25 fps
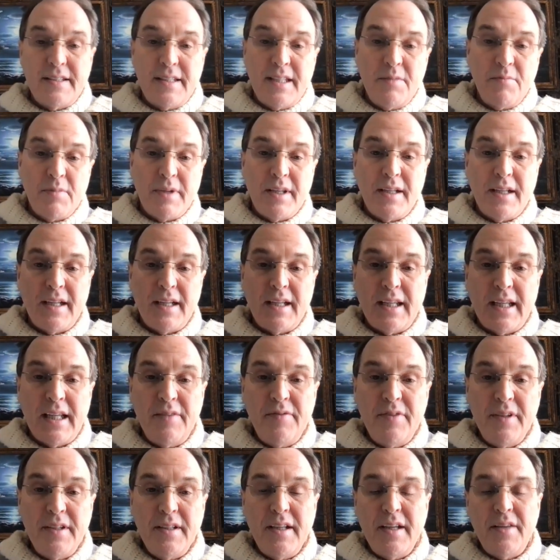And part of
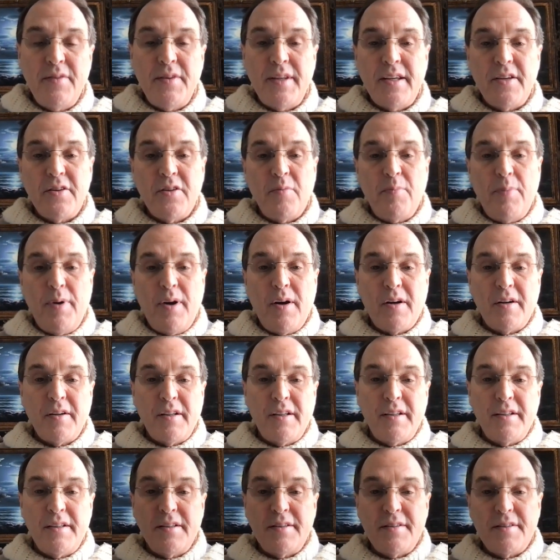that is him
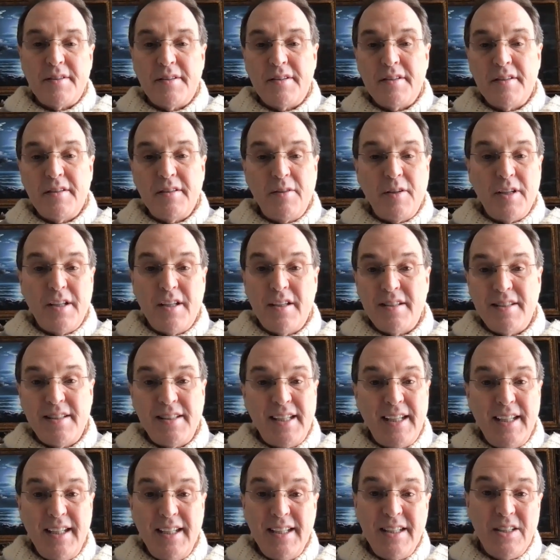getting even, and the other
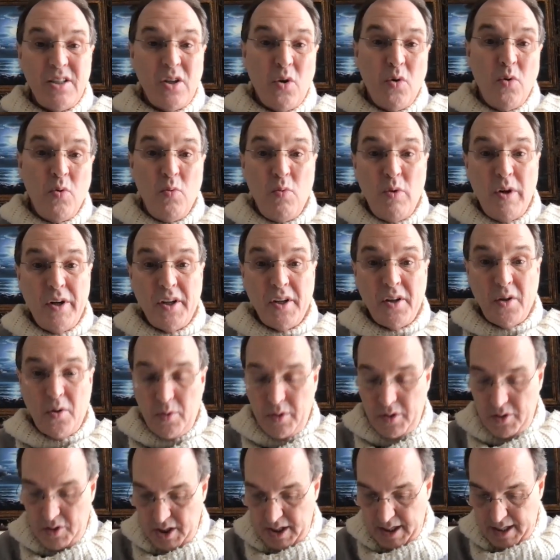part is
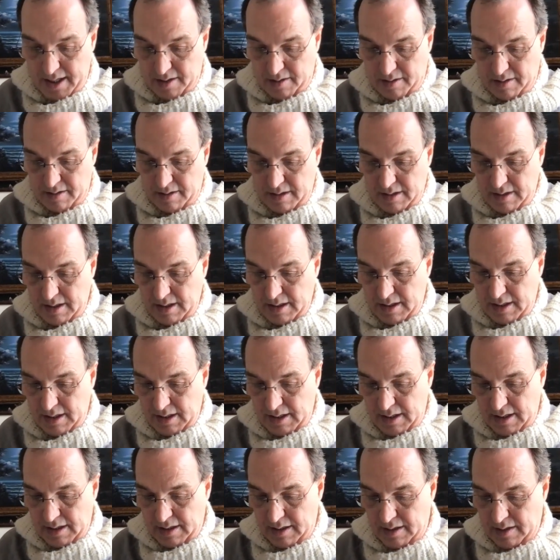because he don't want
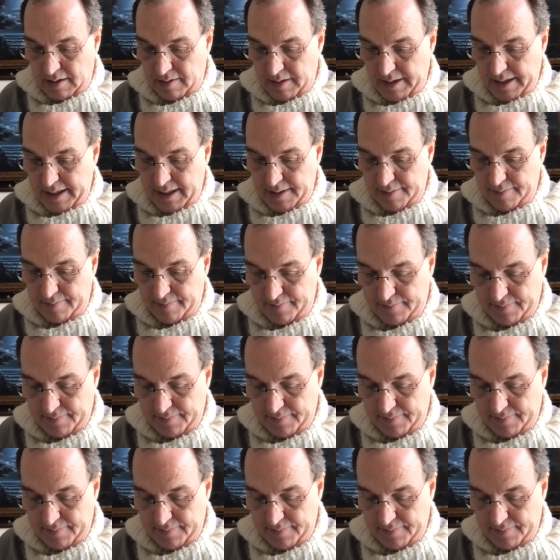to go to jail.